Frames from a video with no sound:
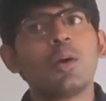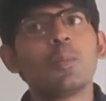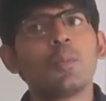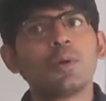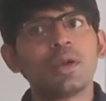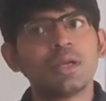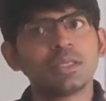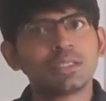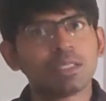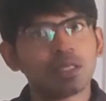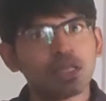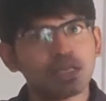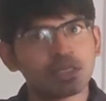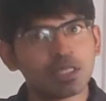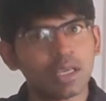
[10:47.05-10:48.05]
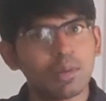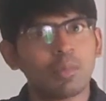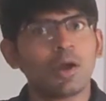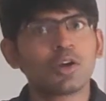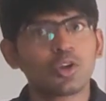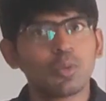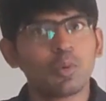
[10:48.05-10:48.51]
components in the same
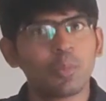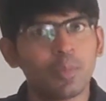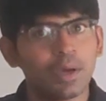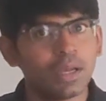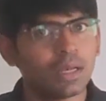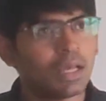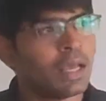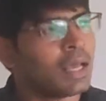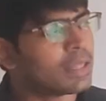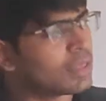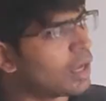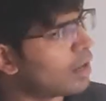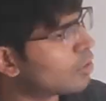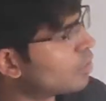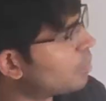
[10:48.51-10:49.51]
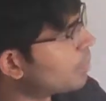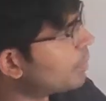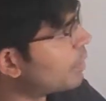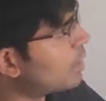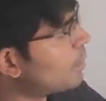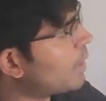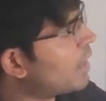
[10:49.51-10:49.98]
automobile. The
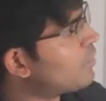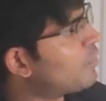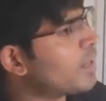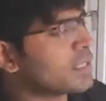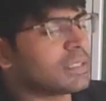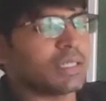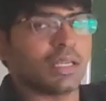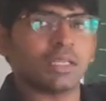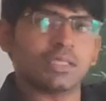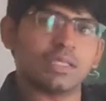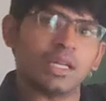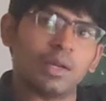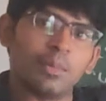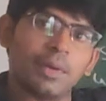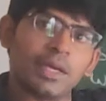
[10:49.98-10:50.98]
automobile manufacturers, they are